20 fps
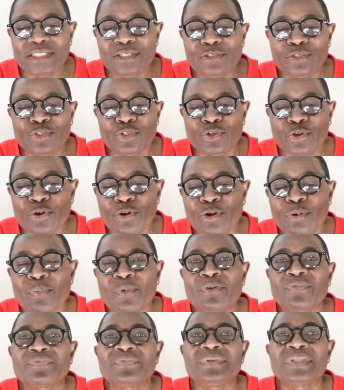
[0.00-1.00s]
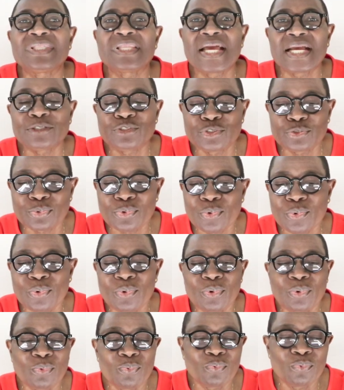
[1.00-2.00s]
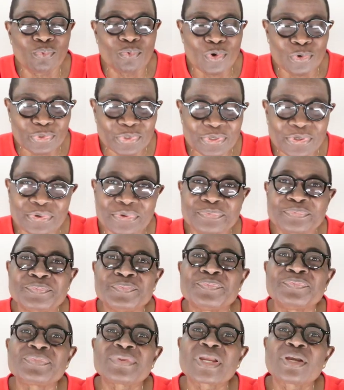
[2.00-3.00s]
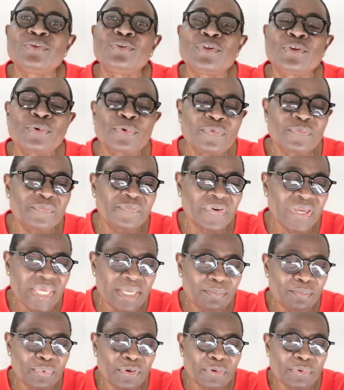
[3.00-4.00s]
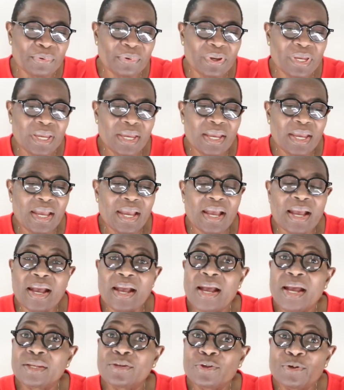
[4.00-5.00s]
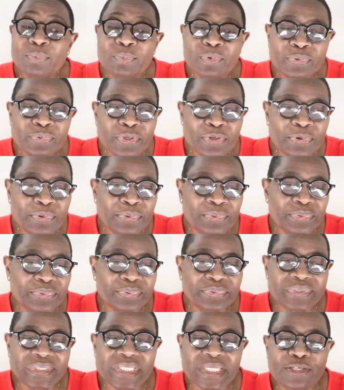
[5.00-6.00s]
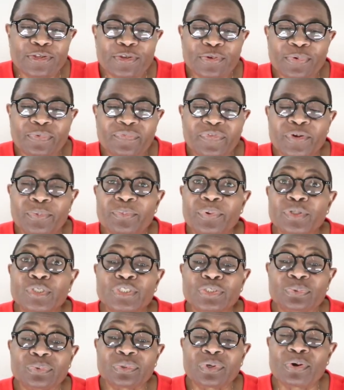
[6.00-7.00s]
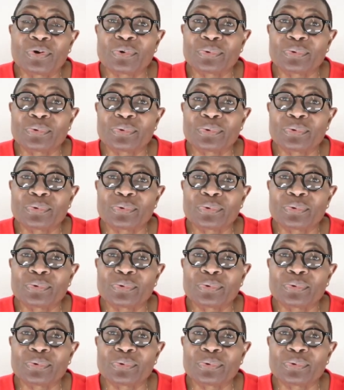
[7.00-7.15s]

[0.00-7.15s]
in terms of natural wonder. November. Honeymooners in November should